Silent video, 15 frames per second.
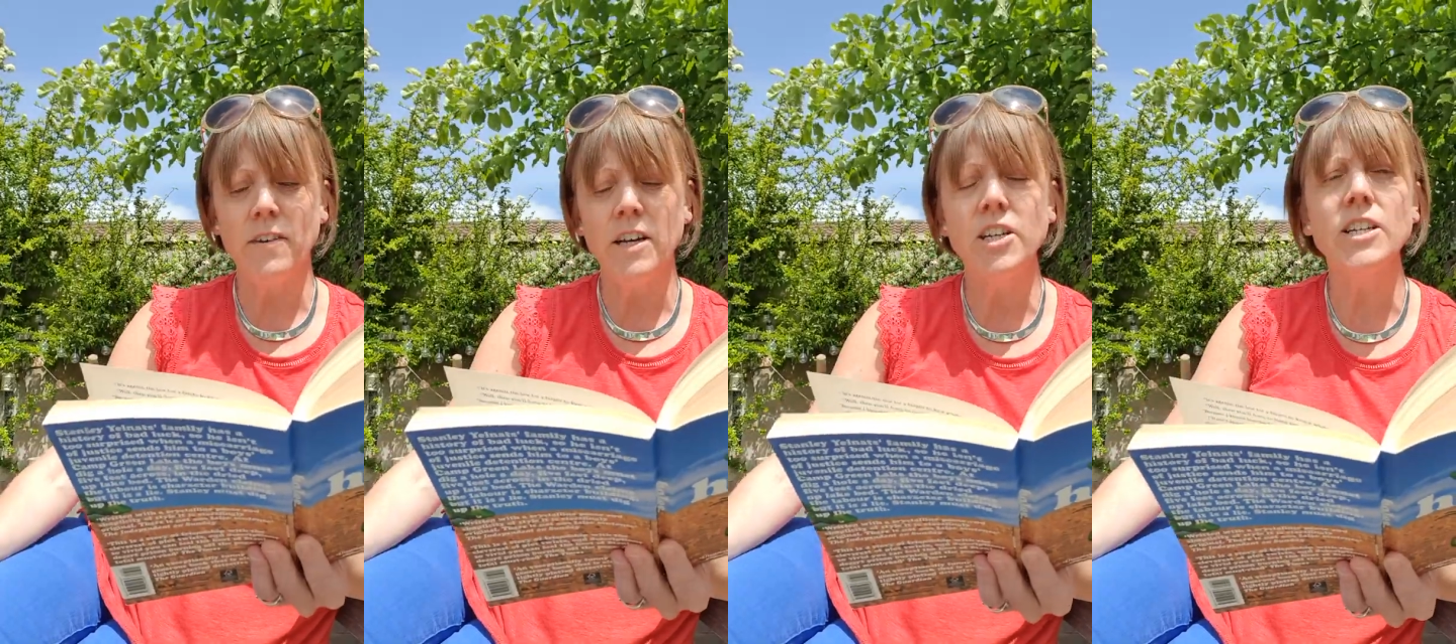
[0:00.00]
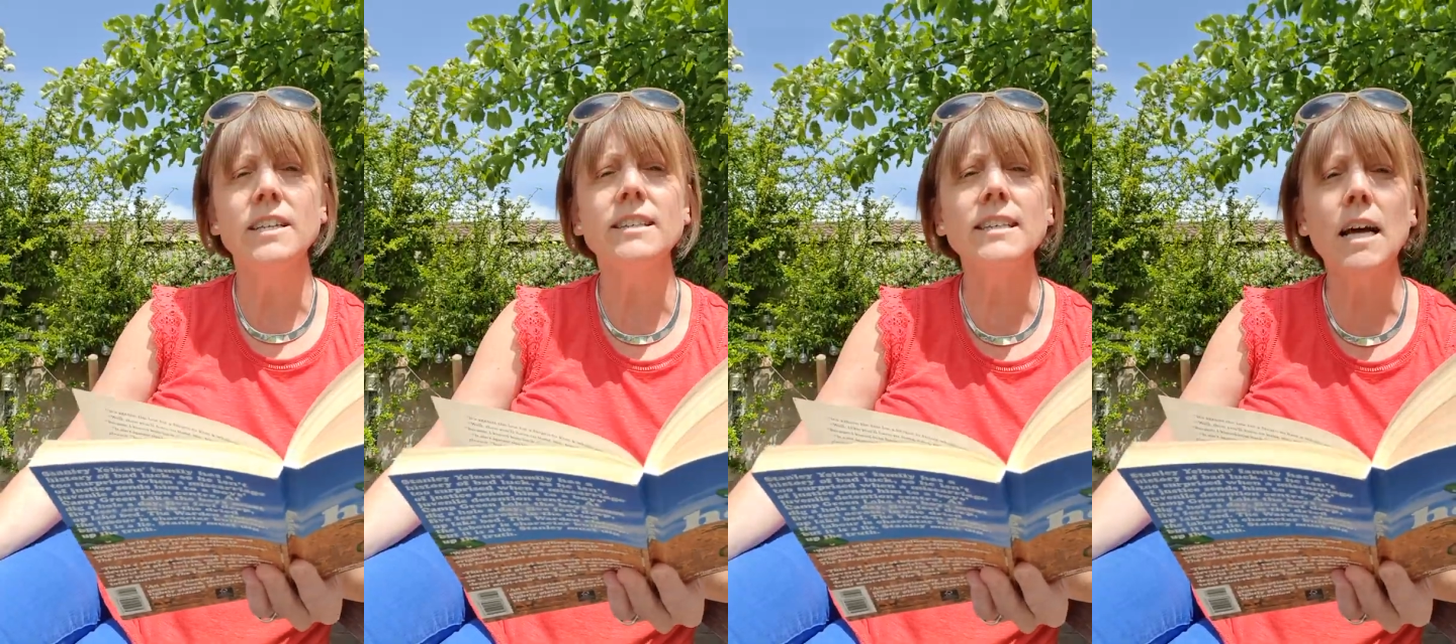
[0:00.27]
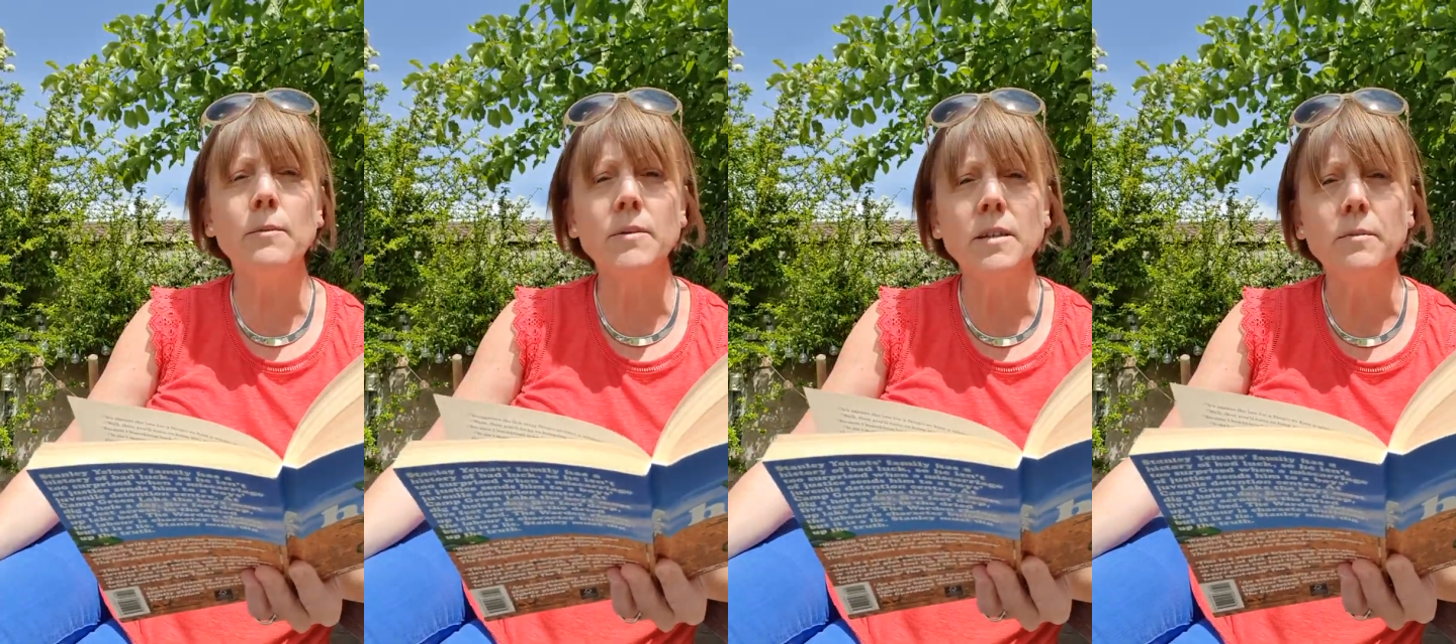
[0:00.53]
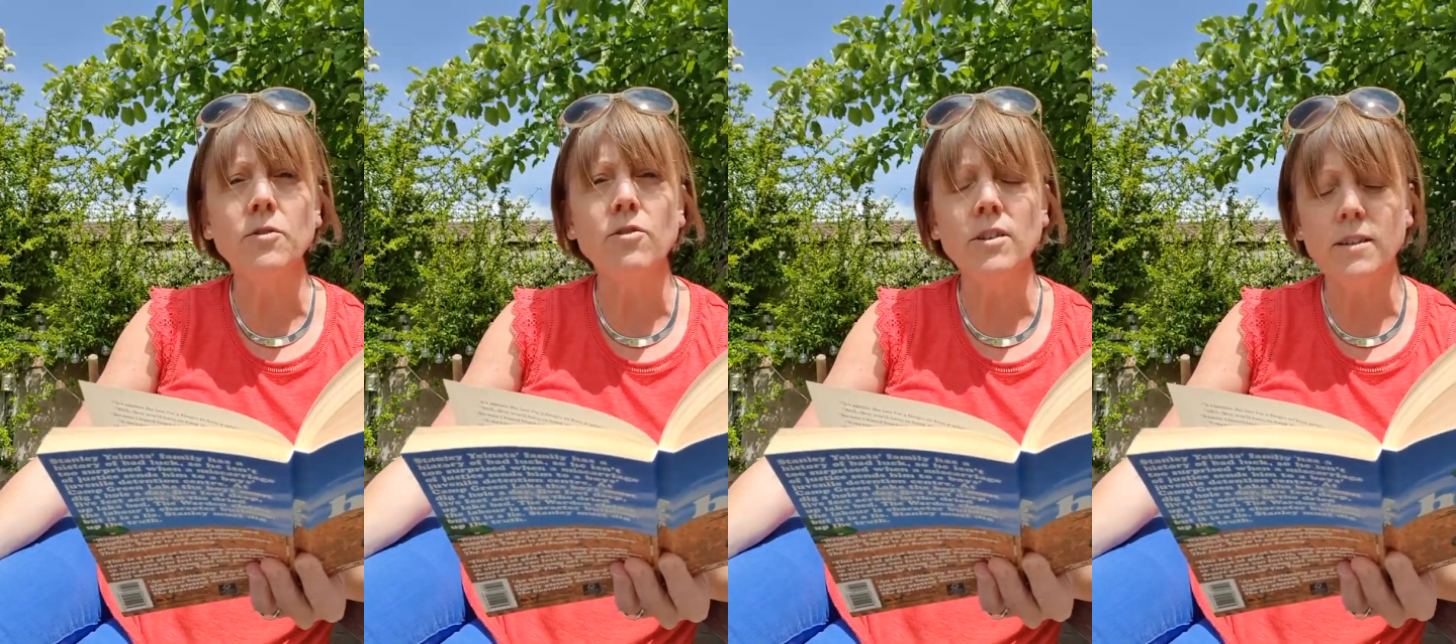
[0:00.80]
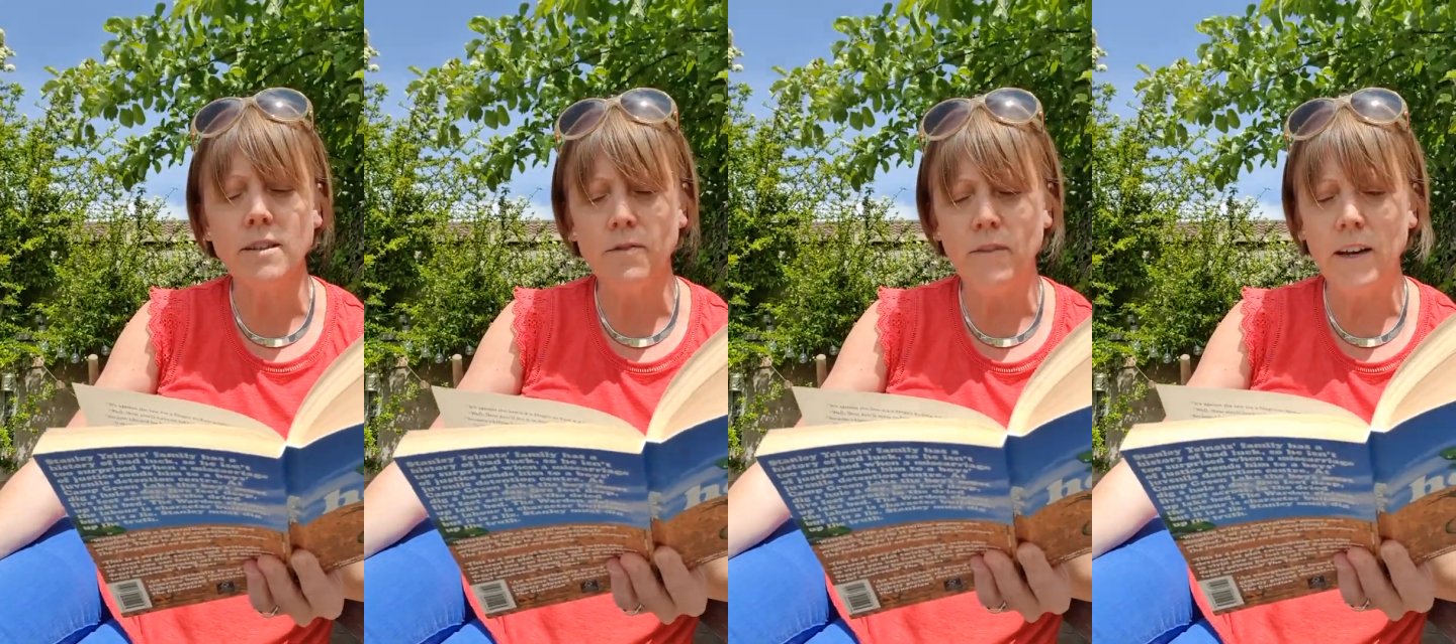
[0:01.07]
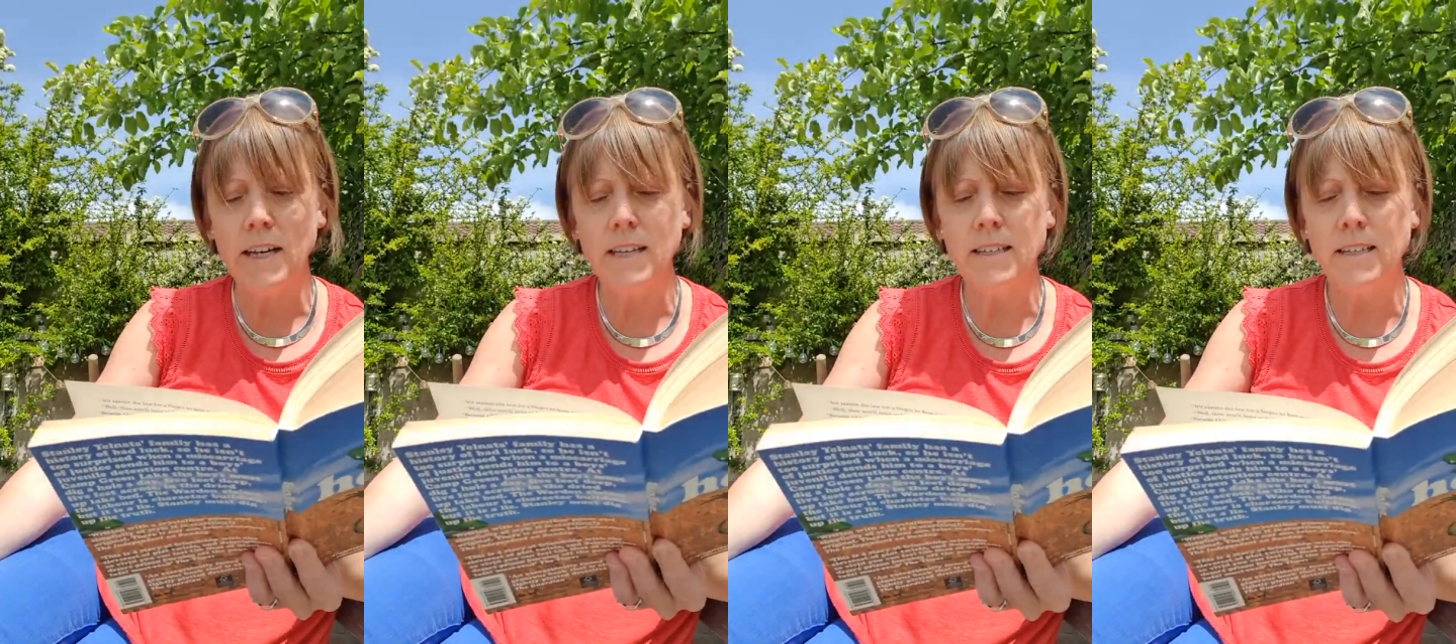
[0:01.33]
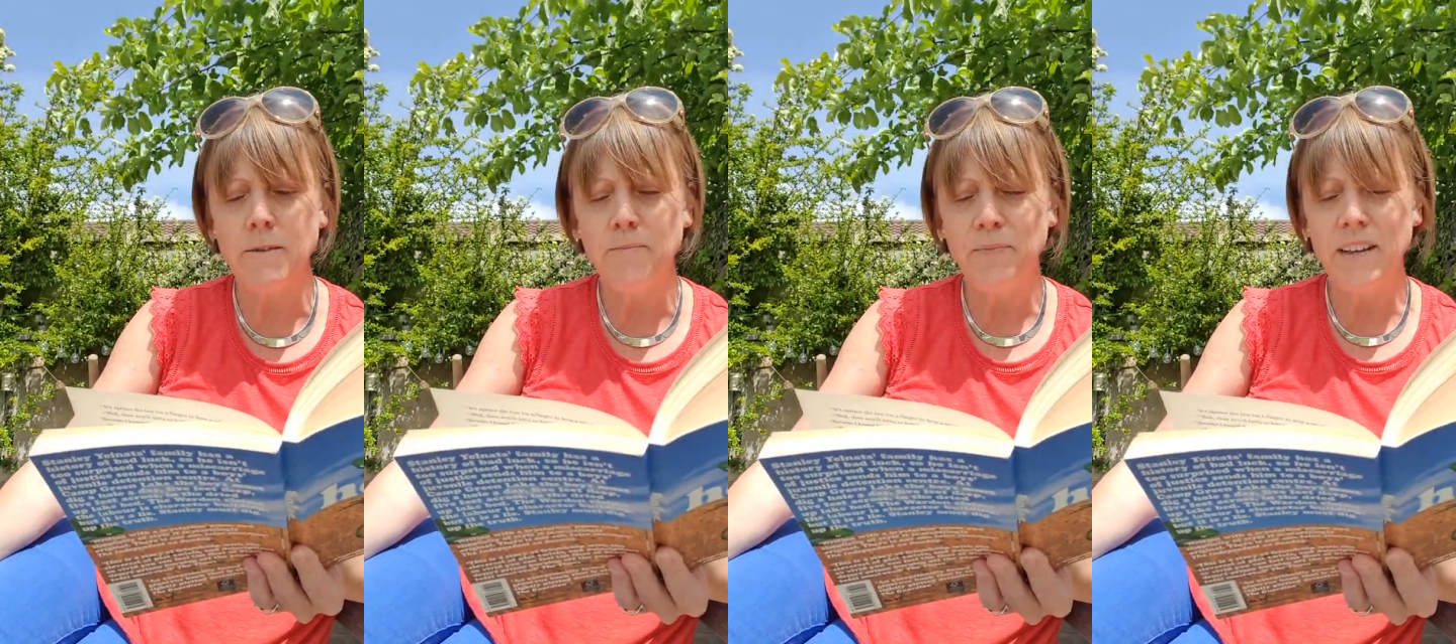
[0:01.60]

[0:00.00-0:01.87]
She slapped him across the face.